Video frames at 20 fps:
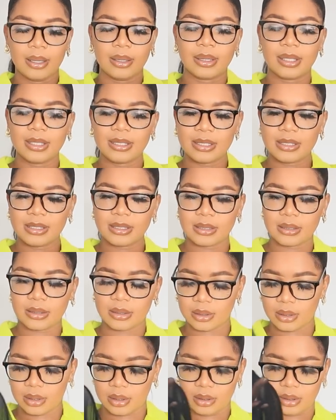This is,
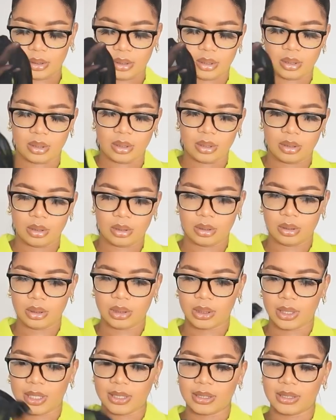guys,
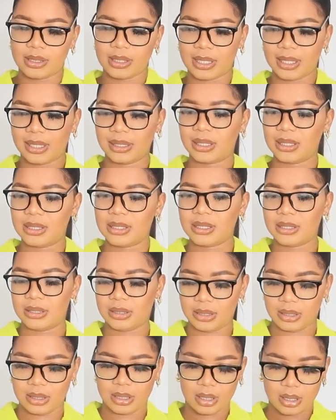I'm thinking this
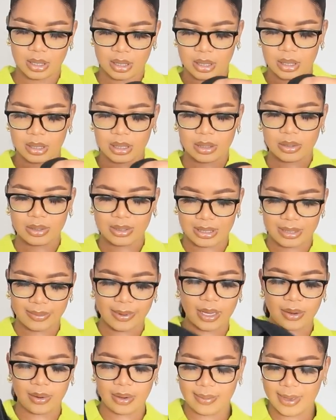is, because you
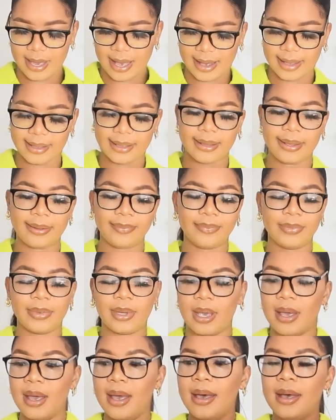want to hand.
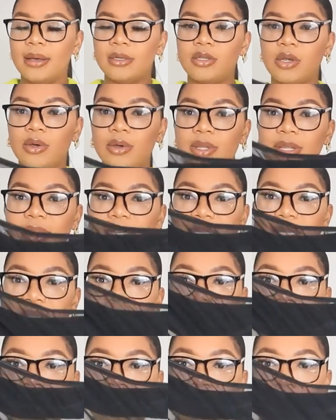So this
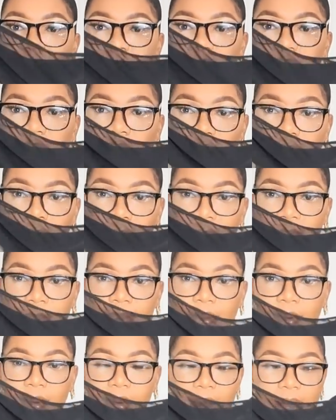is the
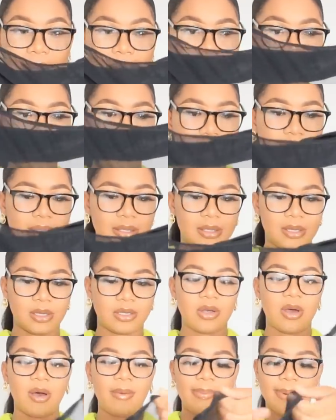top, right? This is the
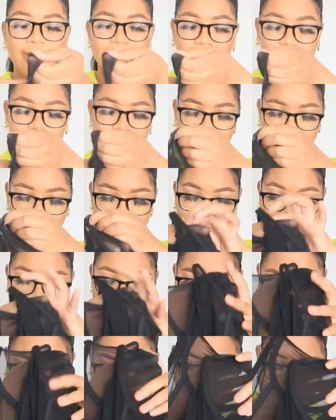top part,
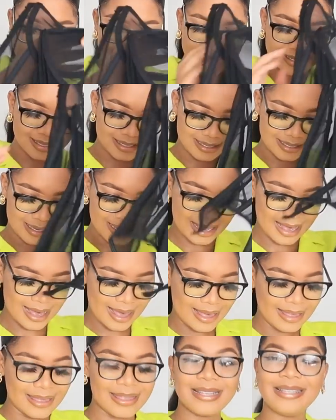and this is
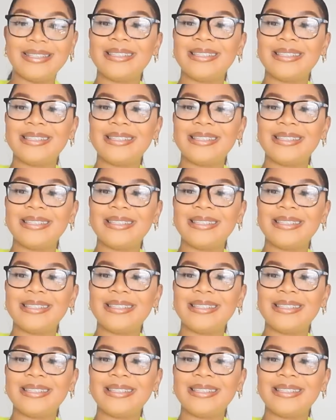the